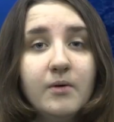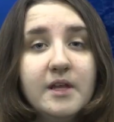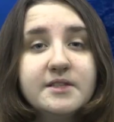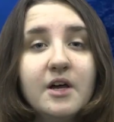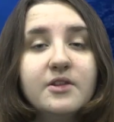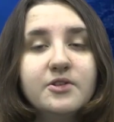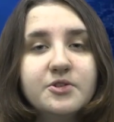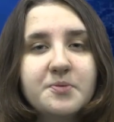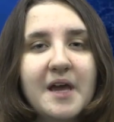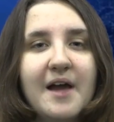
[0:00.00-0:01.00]
Well, that's all the
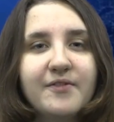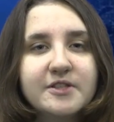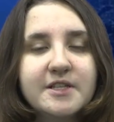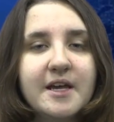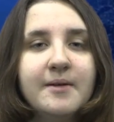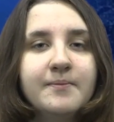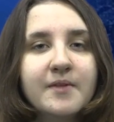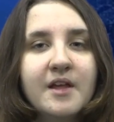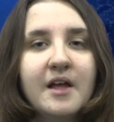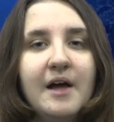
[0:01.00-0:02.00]
news we have for today.
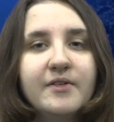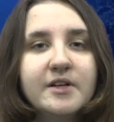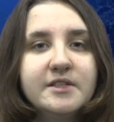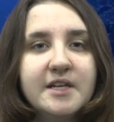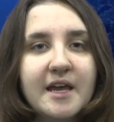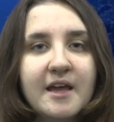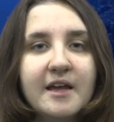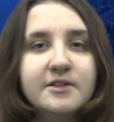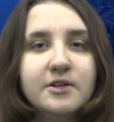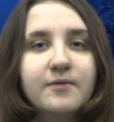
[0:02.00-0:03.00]
Have a good day,
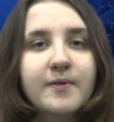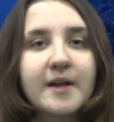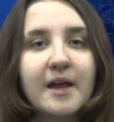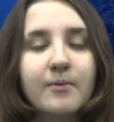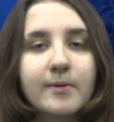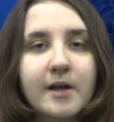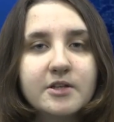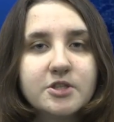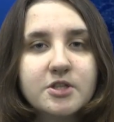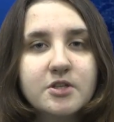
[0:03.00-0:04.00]
and don't forget, we're
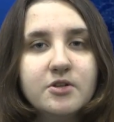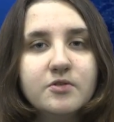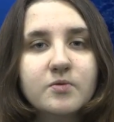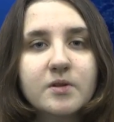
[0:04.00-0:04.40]
not just the news,